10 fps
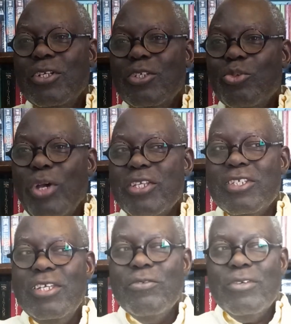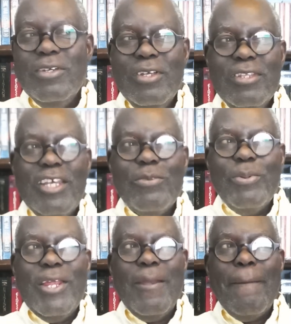to achieve that
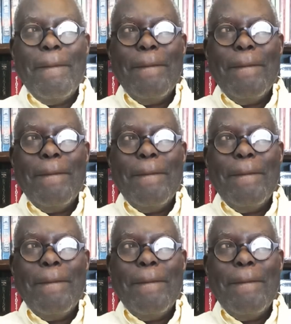plan.